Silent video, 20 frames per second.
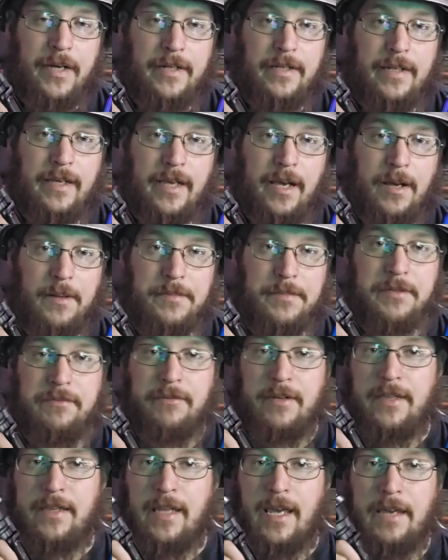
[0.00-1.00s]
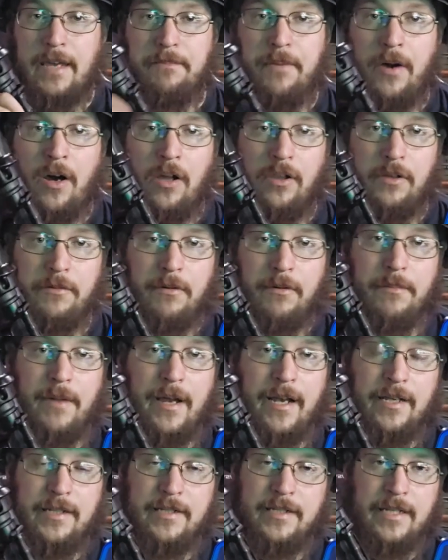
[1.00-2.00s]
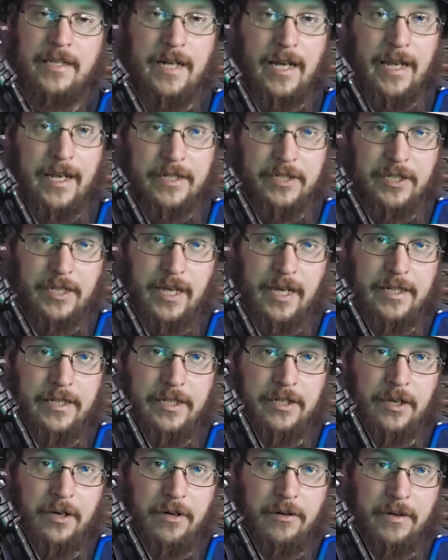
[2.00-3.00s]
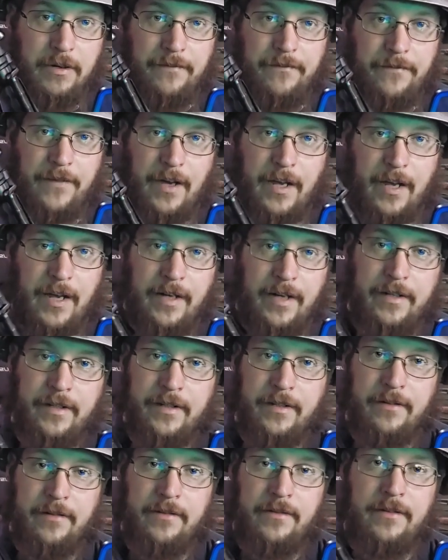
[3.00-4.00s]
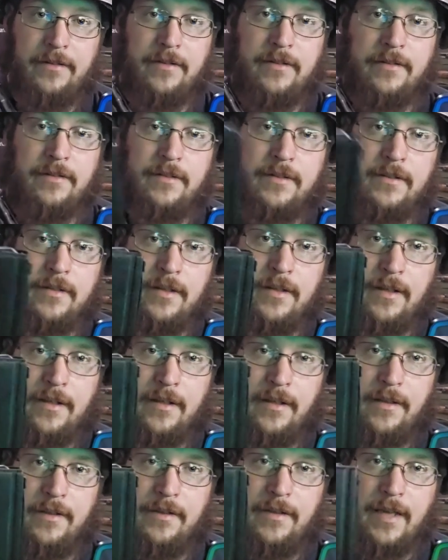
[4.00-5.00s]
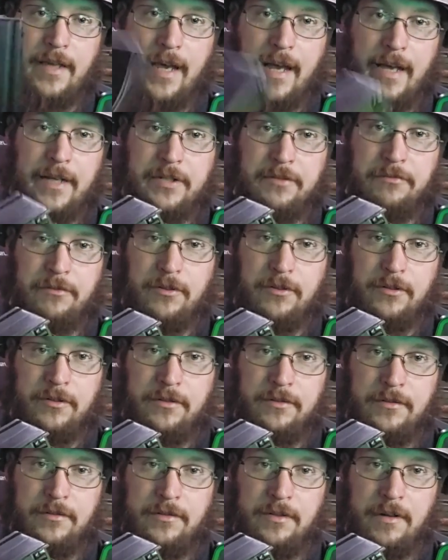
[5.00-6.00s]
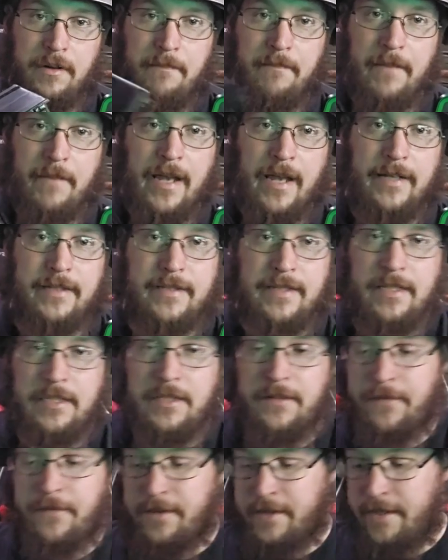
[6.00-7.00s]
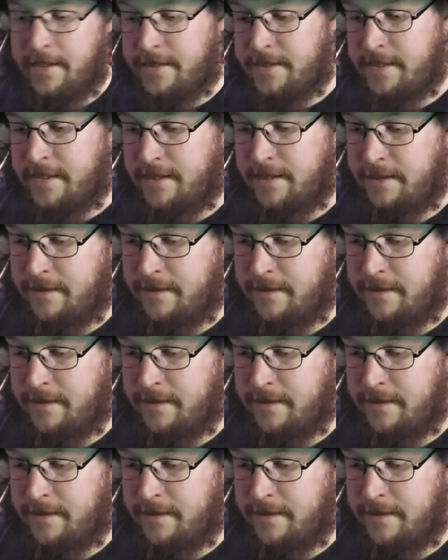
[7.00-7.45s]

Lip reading: it comes with a polymer magazine. I actually had to go and find the actual magazines for this.